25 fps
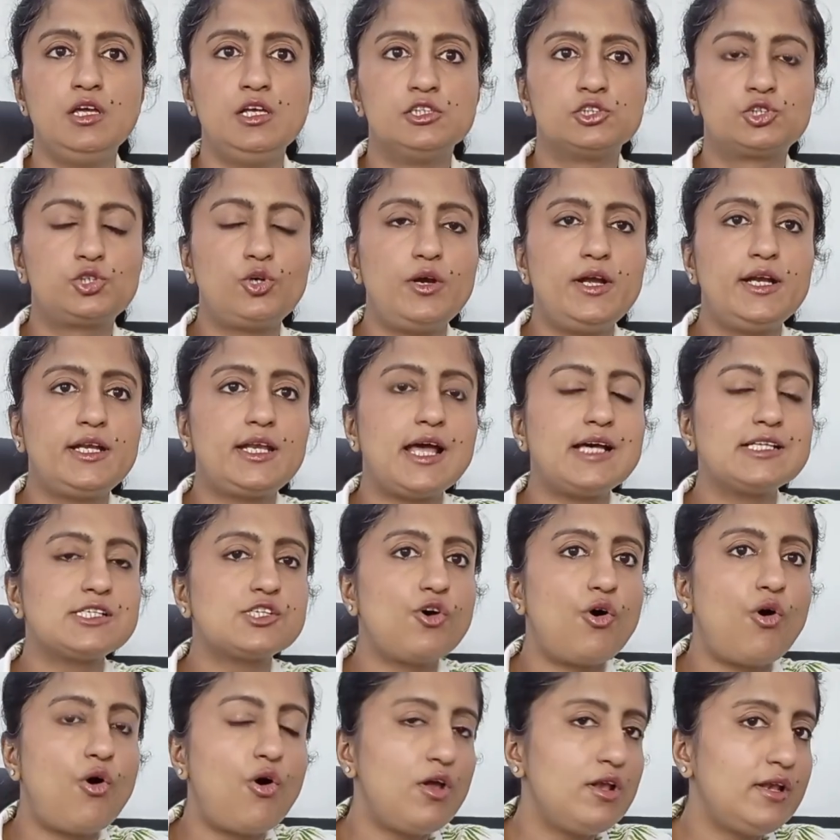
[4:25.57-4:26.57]
So it
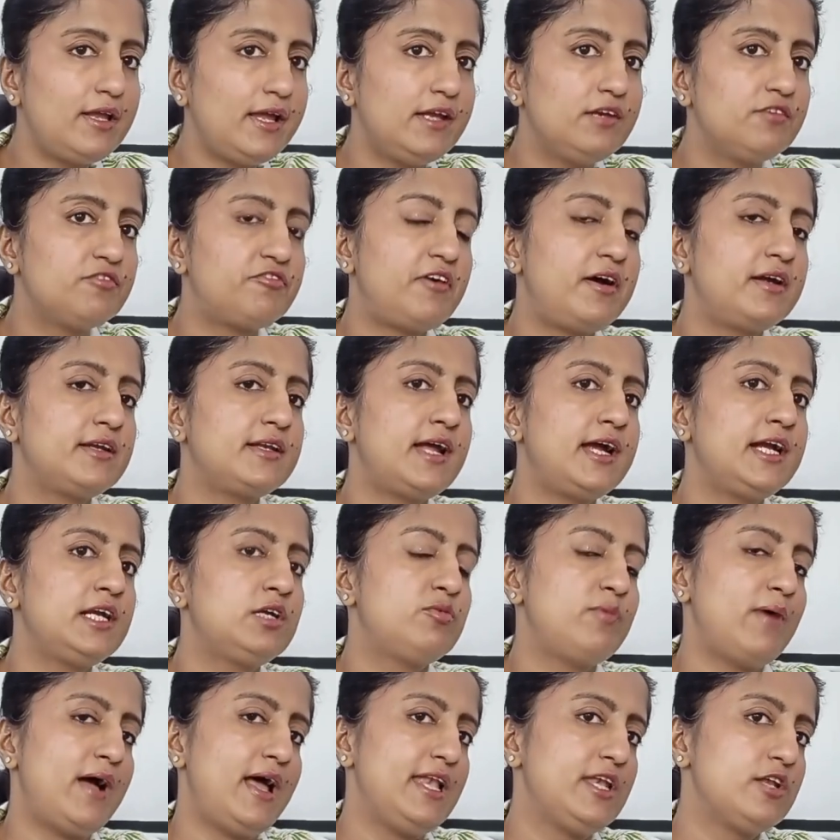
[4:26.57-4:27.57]
has all
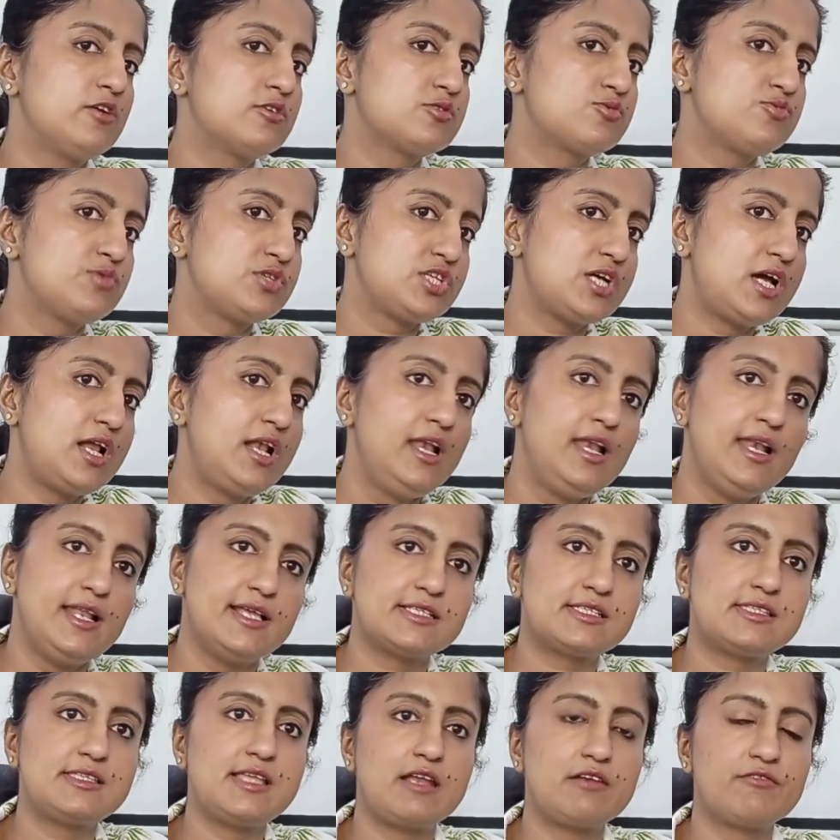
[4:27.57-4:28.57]
infinite values which are
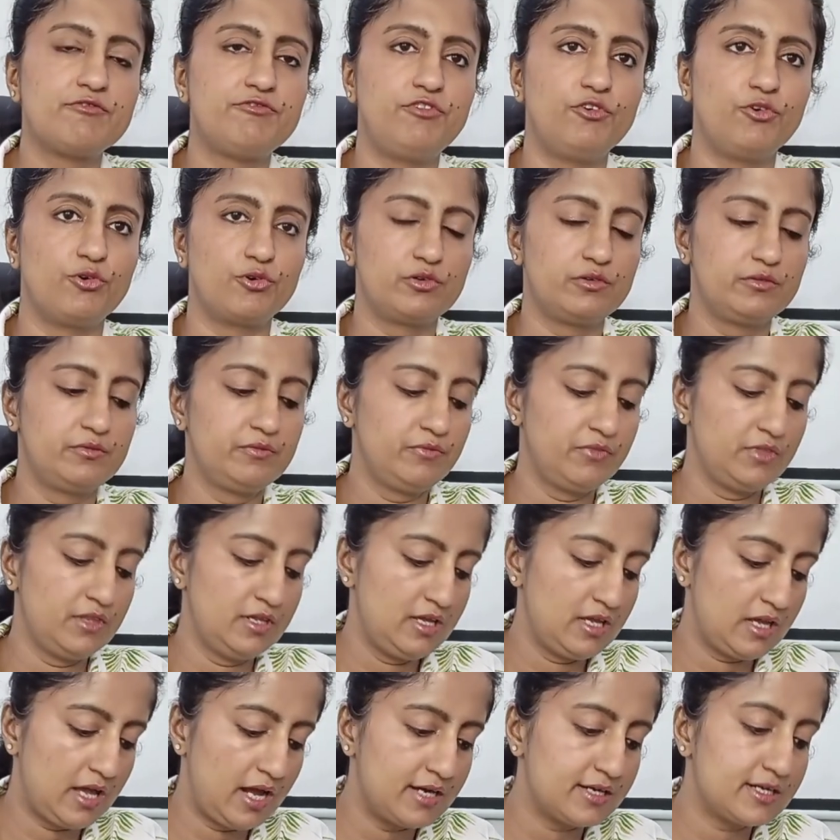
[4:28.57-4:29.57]
less than 4.
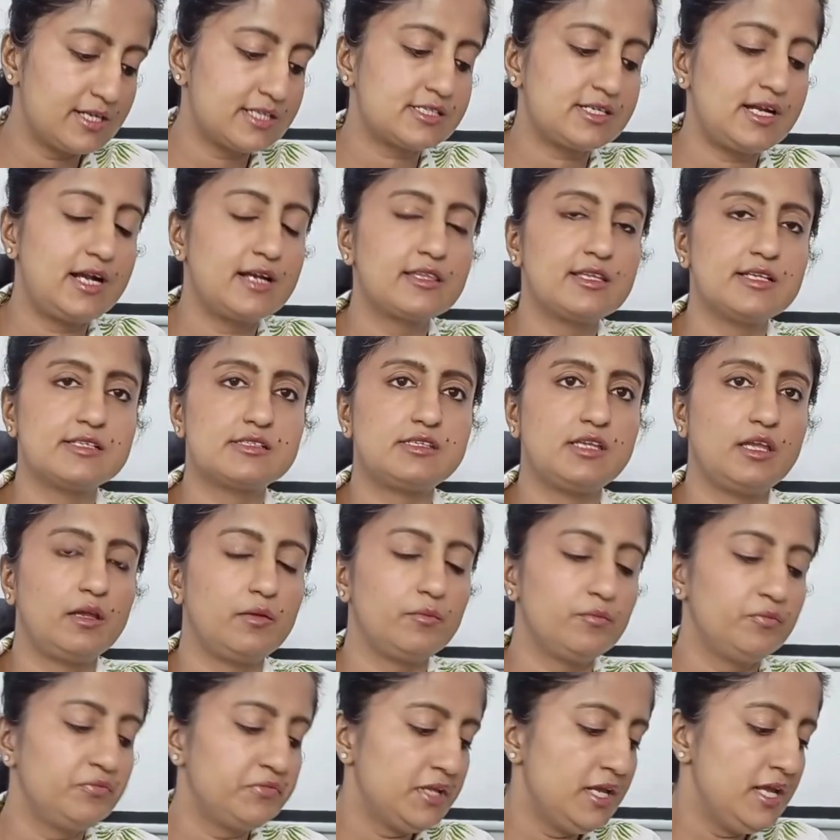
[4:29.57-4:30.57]
Understand this
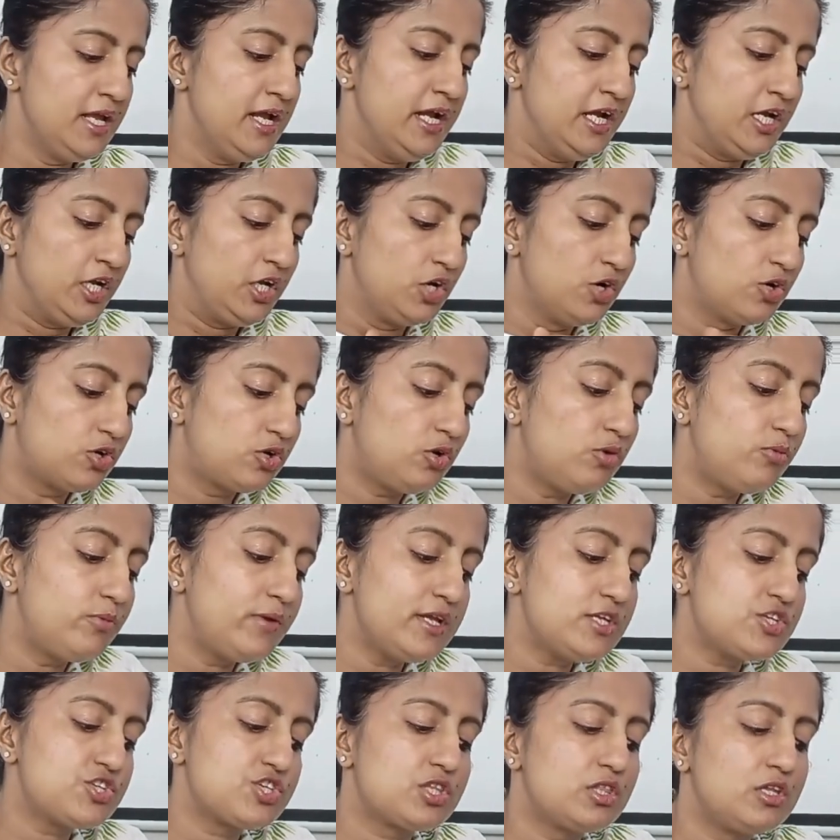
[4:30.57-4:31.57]
thing. Due to
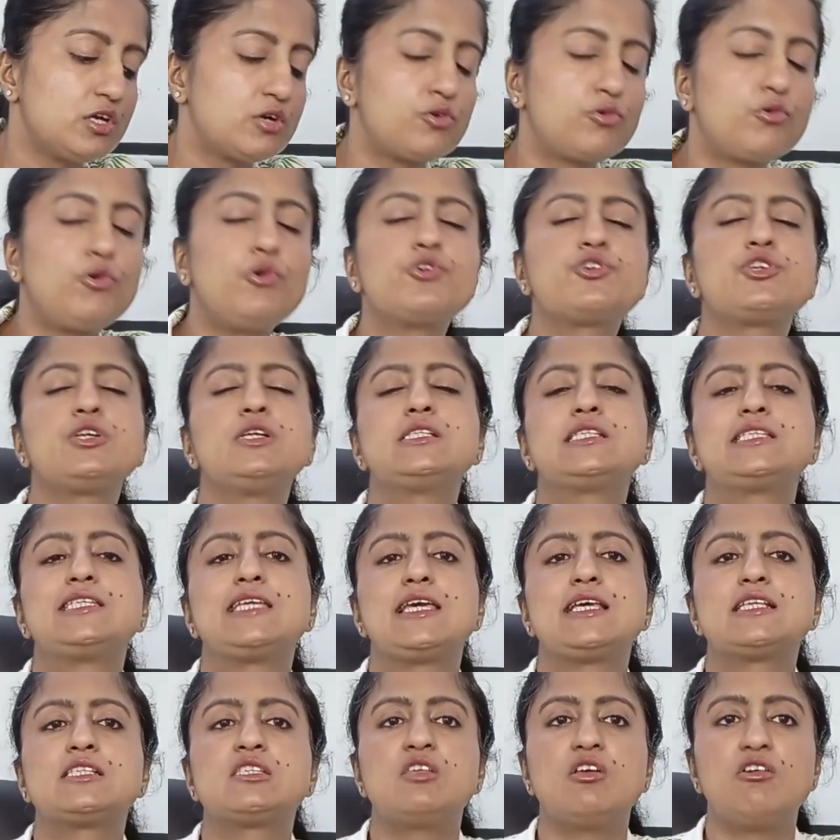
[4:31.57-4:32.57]
which the question
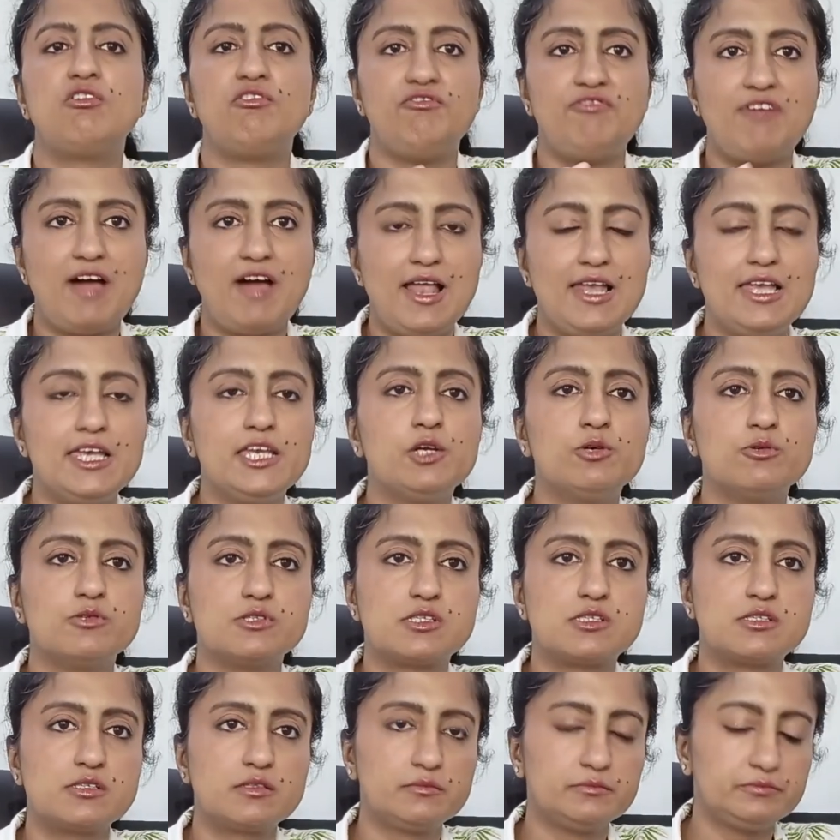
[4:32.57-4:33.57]
says
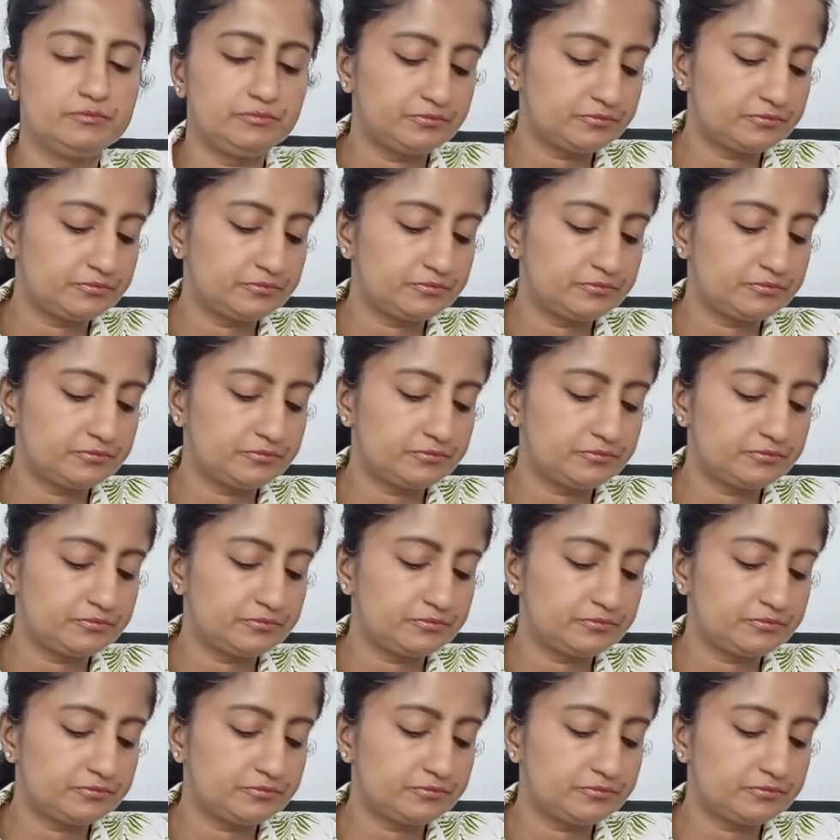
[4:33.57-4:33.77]
values.